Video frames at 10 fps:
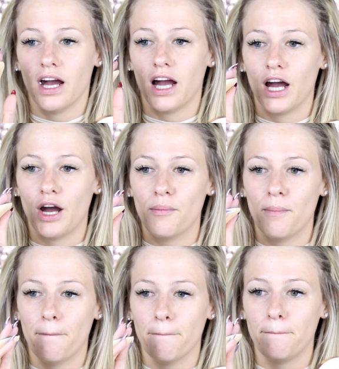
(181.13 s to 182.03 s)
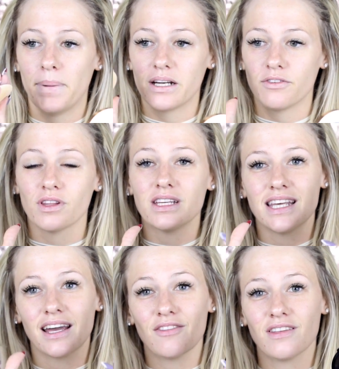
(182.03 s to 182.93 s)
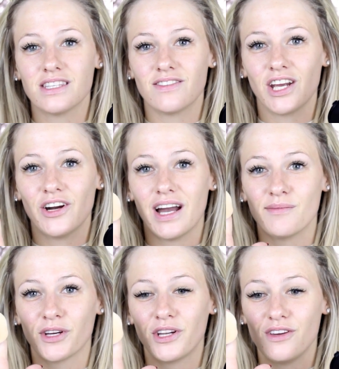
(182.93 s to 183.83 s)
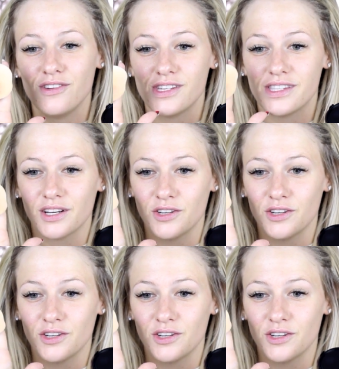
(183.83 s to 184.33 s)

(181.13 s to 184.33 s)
But for the sake of this video, I'm going to use the